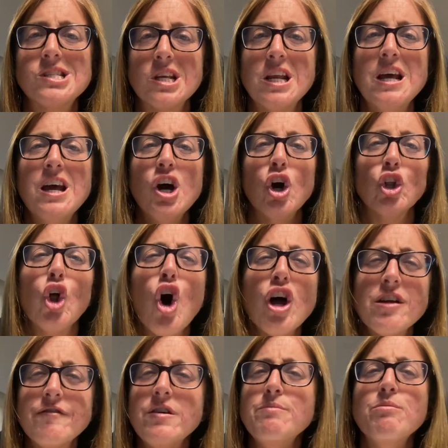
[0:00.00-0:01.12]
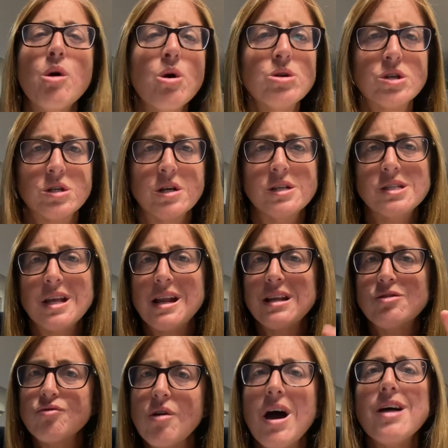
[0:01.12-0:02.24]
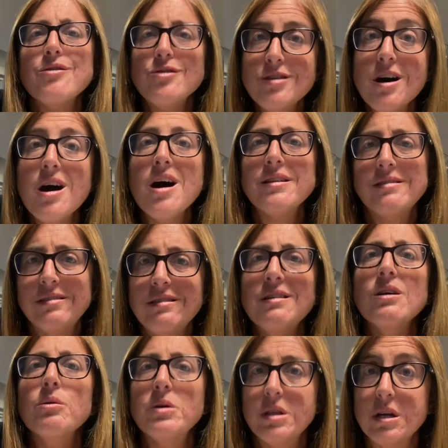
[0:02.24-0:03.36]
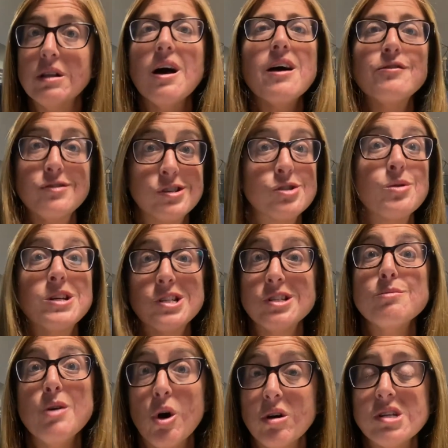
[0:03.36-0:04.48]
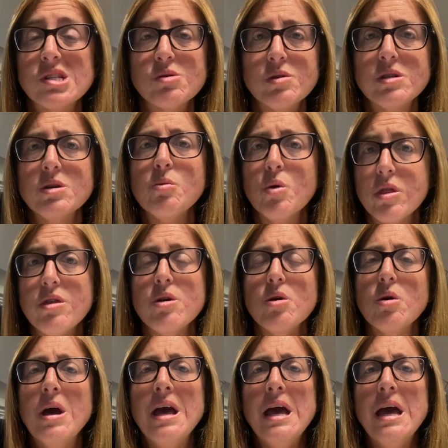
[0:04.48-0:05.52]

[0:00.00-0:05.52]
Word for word: and a lot of emotions that I'd rather not deal with in a live situation, to be honest with you. With you.